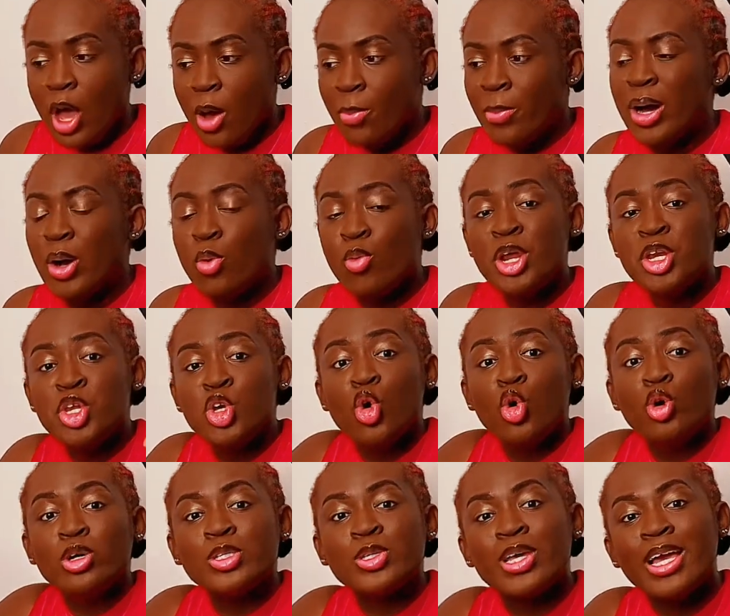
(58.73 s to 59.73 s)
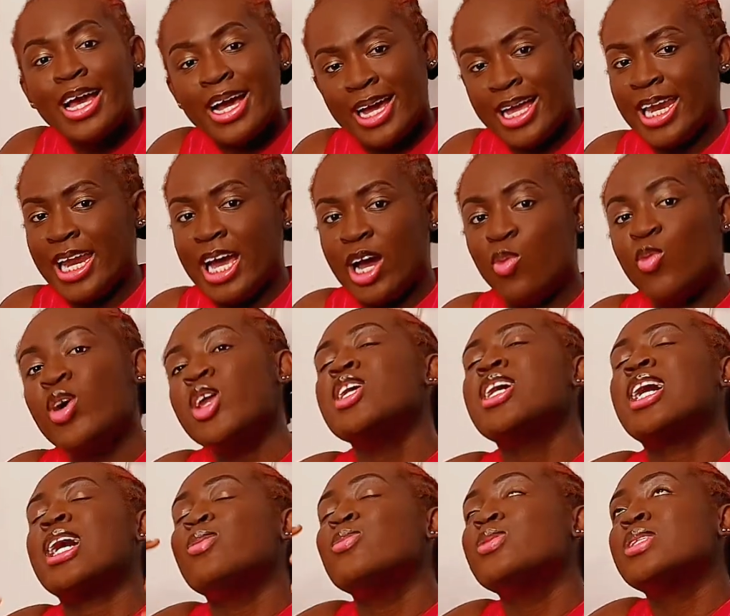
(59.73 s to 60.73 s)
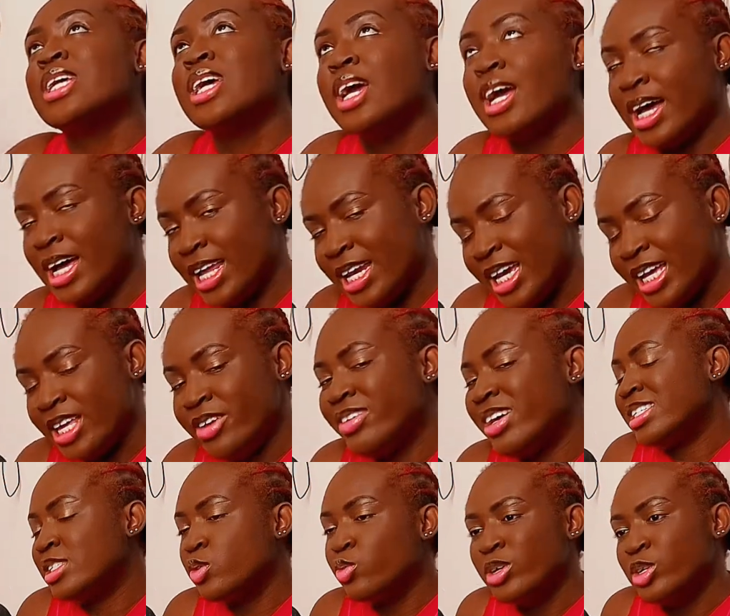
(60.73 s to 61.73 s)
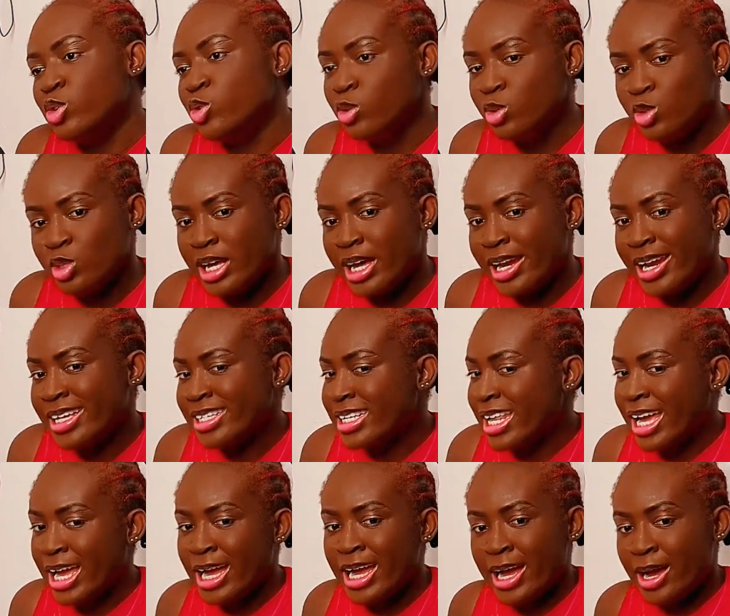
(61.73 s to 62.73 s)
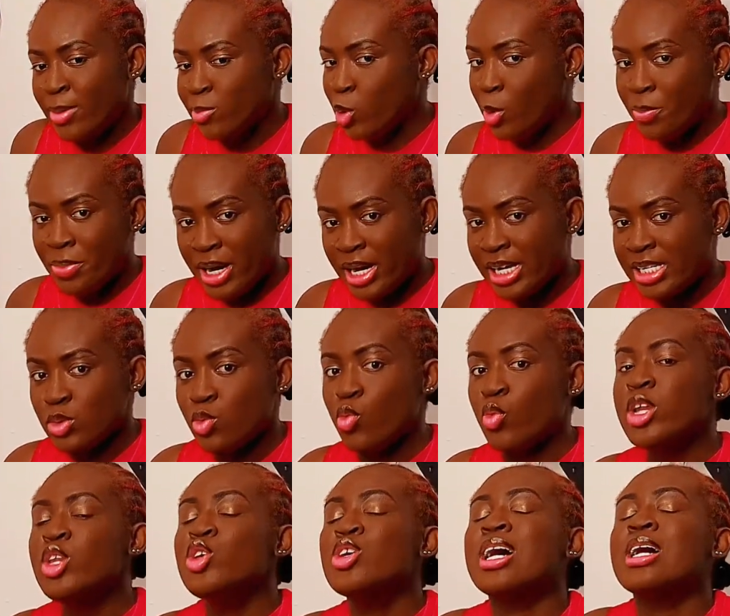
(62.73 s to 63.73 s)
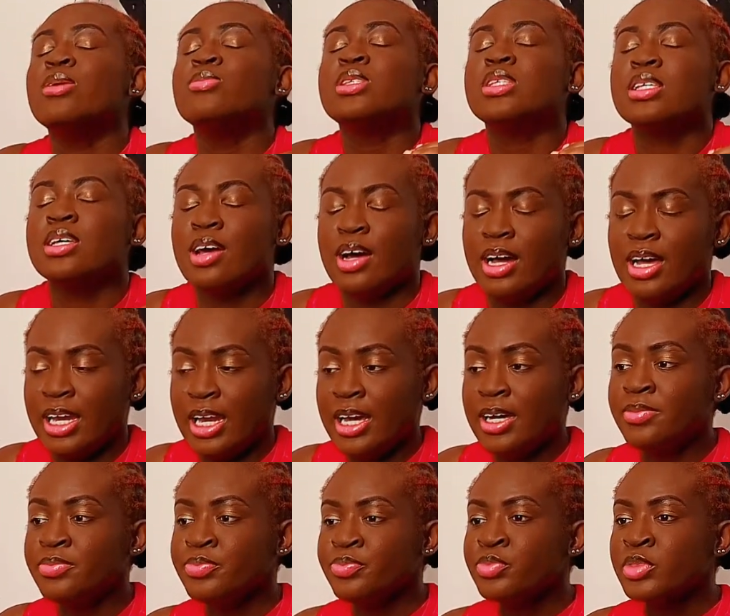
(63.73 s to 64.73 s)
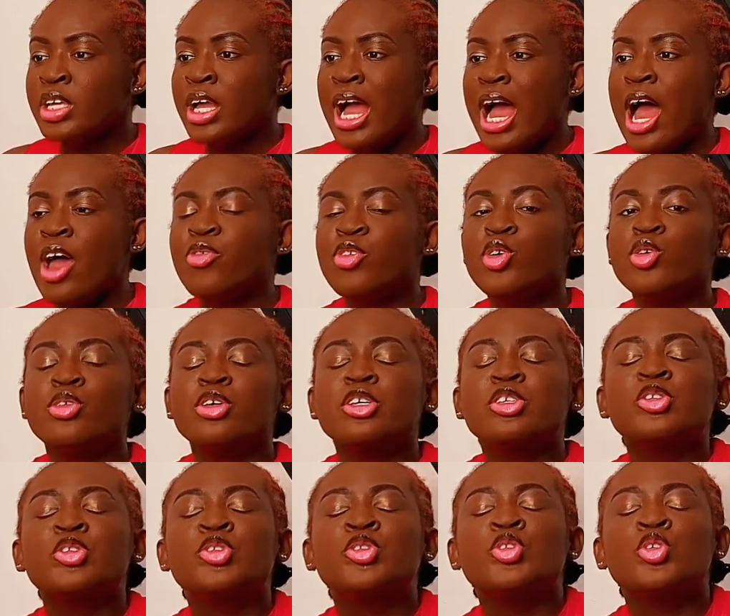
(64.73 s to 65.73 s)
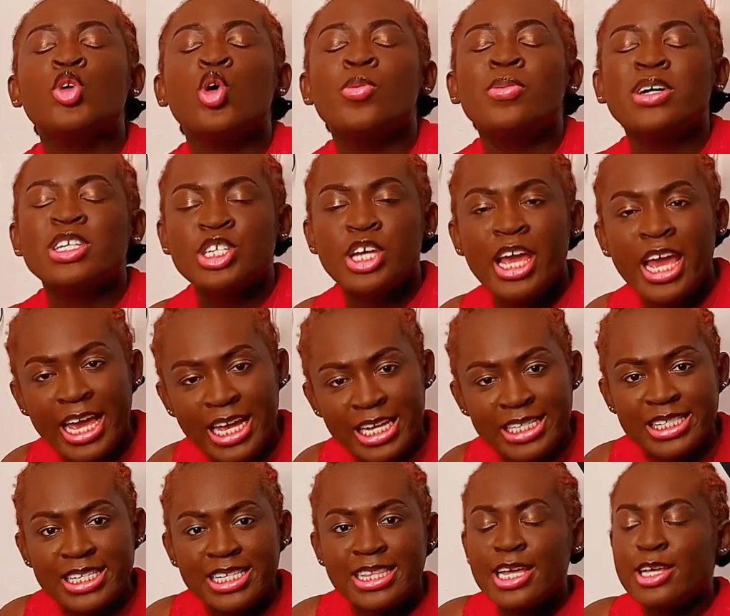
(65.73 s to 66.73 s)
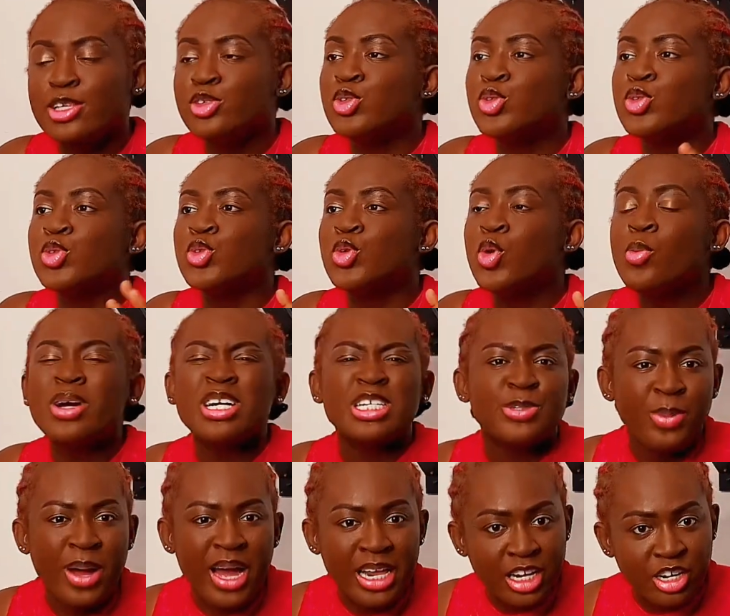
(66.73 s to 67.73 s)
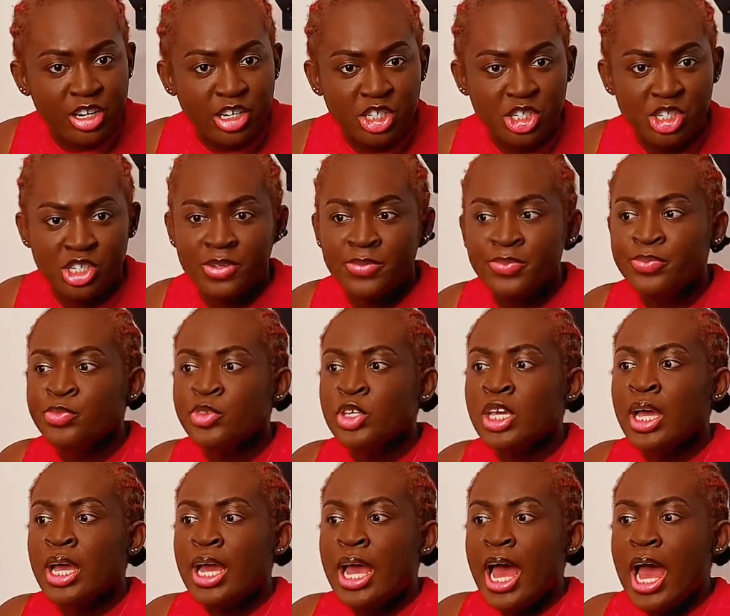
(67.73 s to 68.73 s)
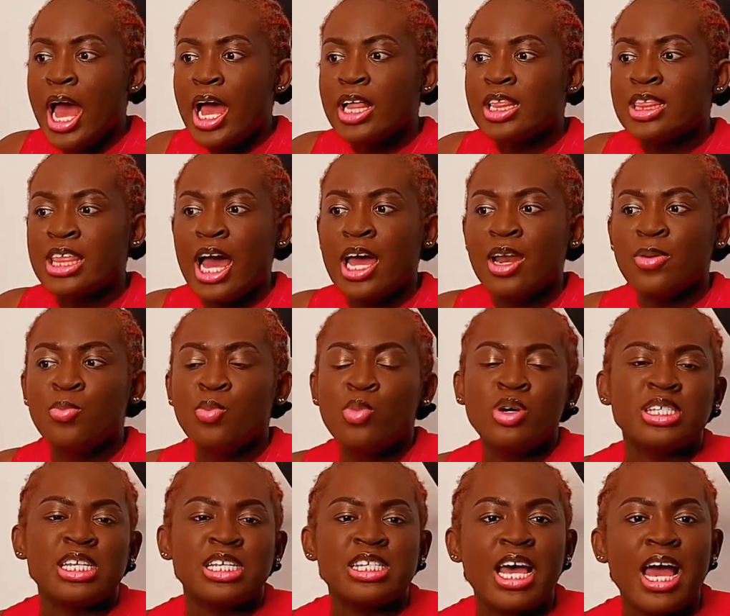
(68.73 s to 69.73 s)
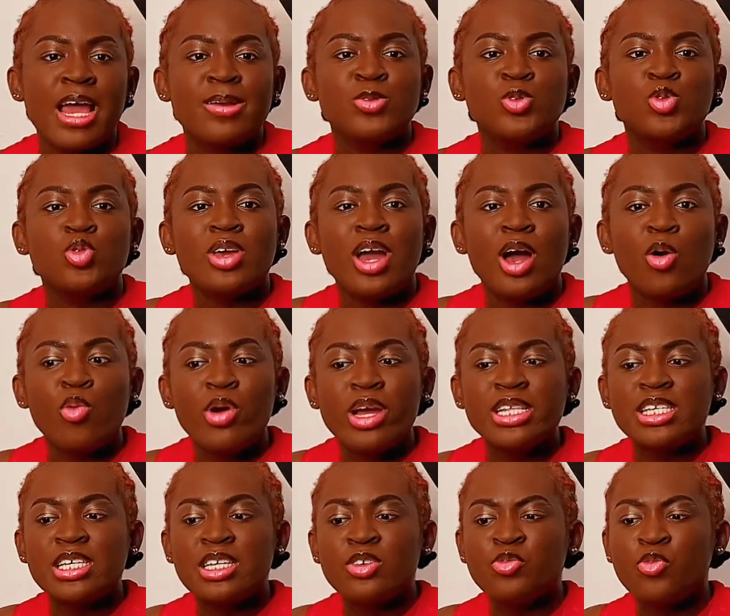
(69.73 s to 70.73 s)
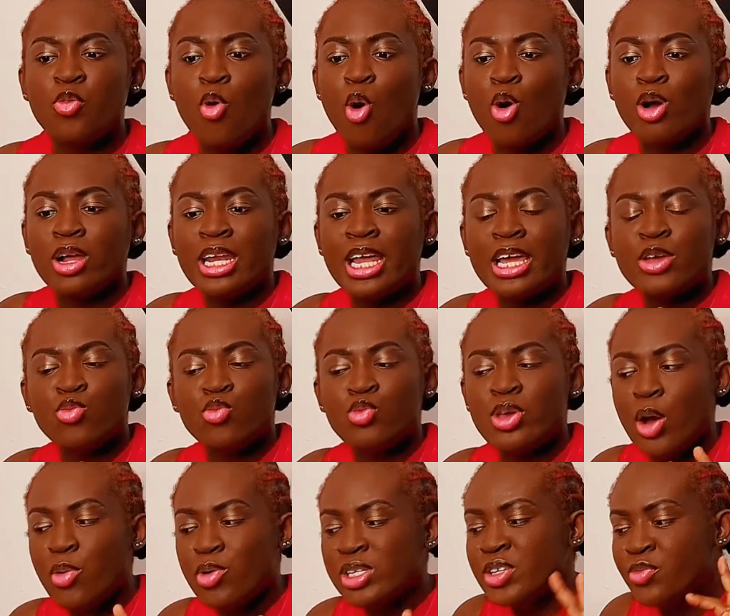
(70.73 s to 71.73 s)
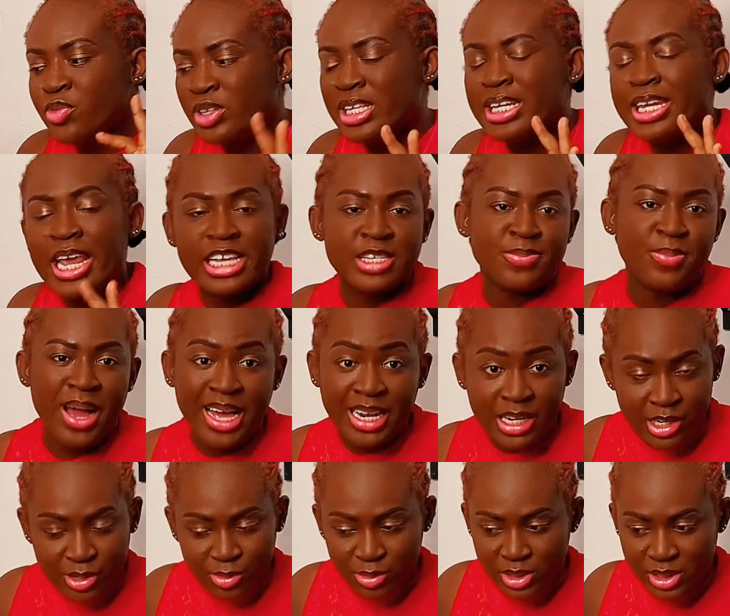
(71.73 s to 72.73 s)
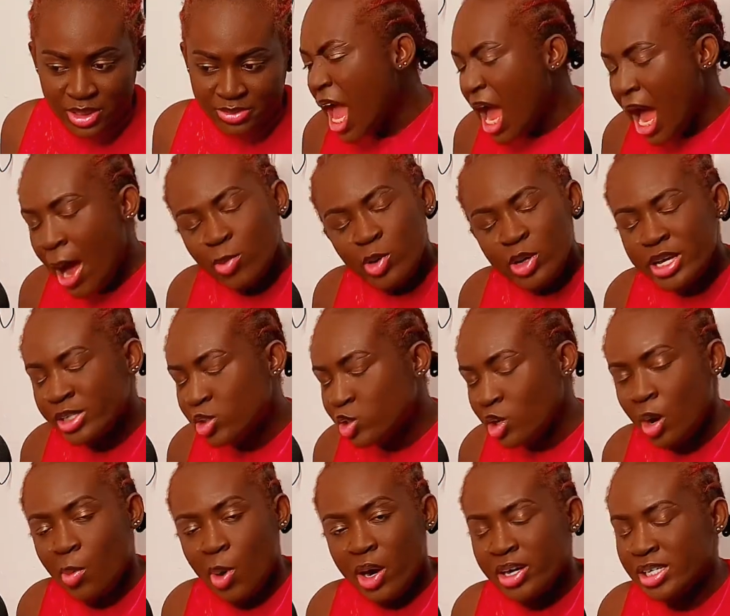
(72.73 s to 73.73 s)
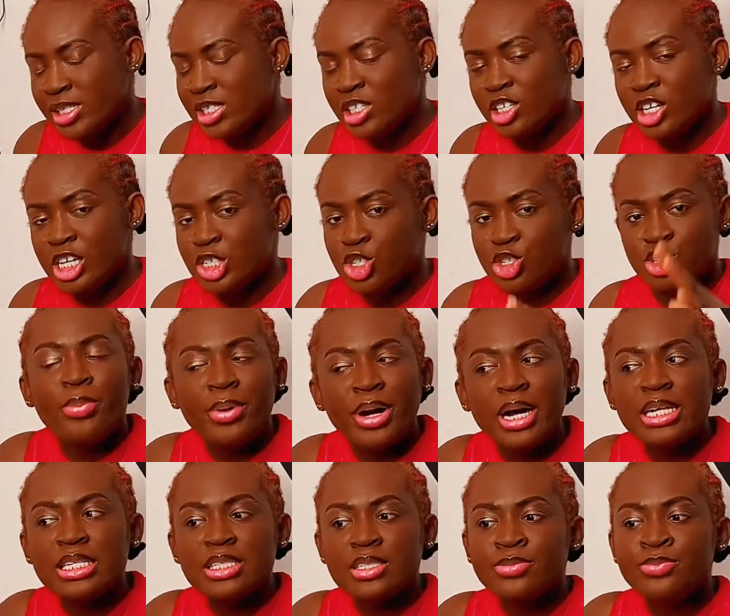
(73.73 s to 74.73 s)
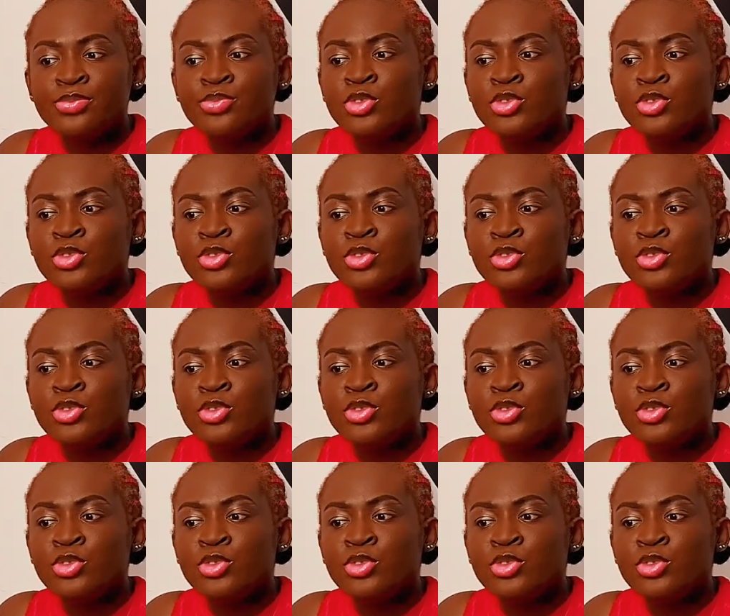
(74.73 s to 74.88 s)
But when you go to Ghana, when you come to Ghana, if say when you go to Ghana, it's like I'm not part. When you come to Ghana, I feel there's so much hate. There's so much bad energy that most of the times you are waiting for, like, we are waiting for the next bad news. I'm not here to talk about Christina, but